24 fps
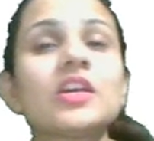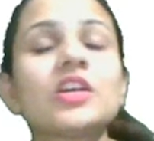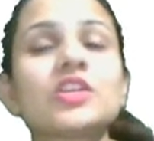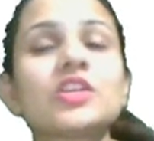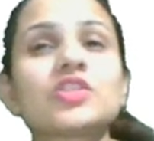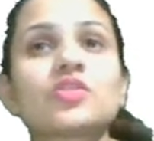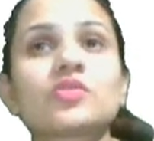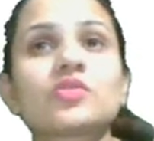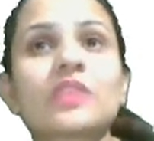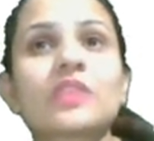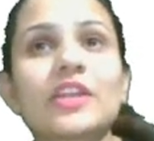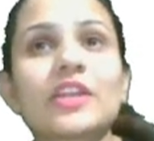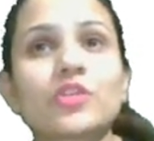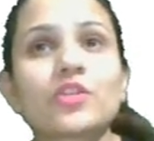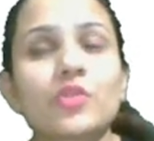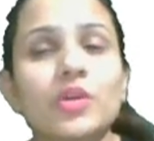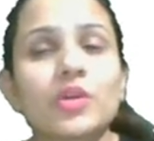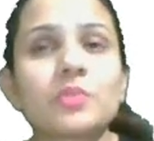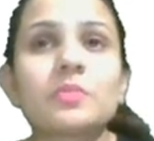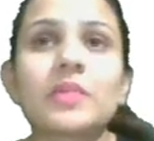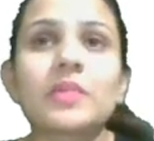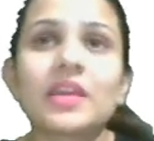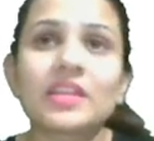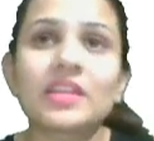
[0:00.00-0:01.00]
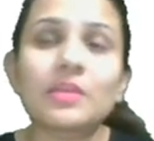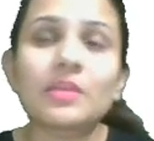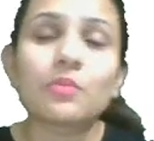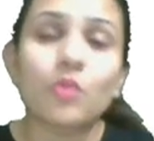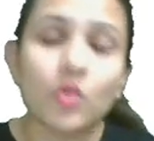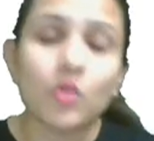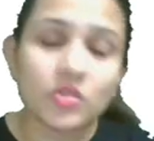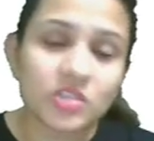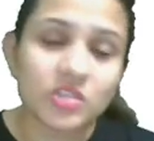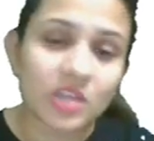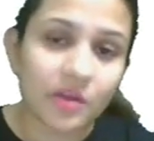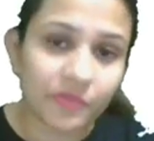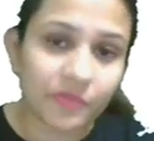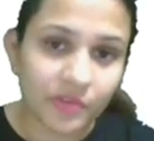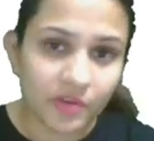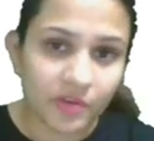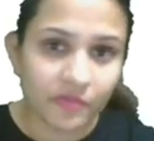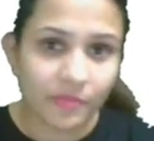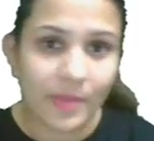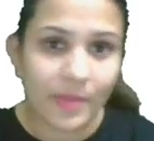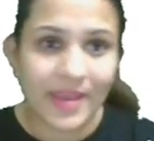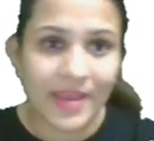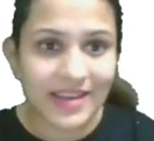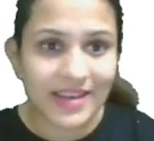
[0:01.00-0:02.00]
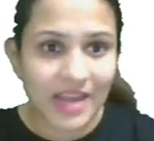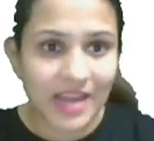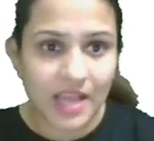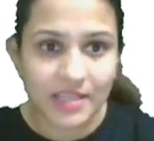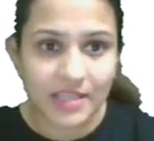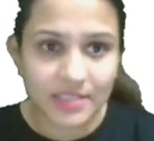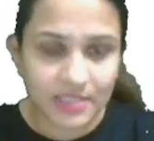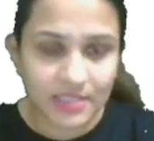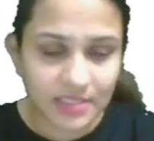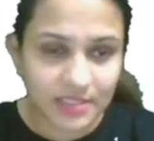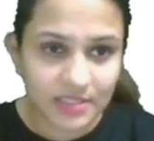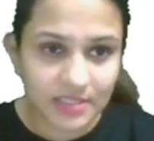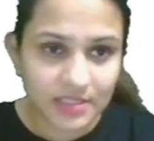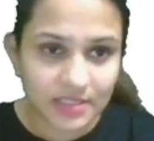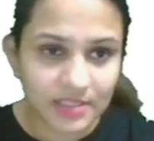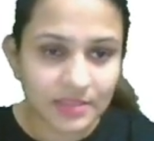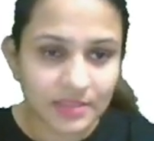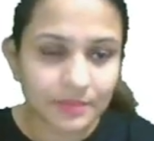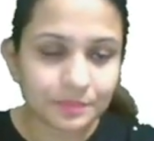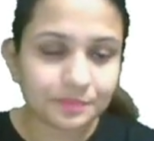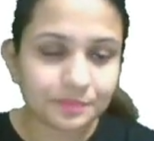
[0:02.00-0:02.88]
so that you can make the most out of my classes.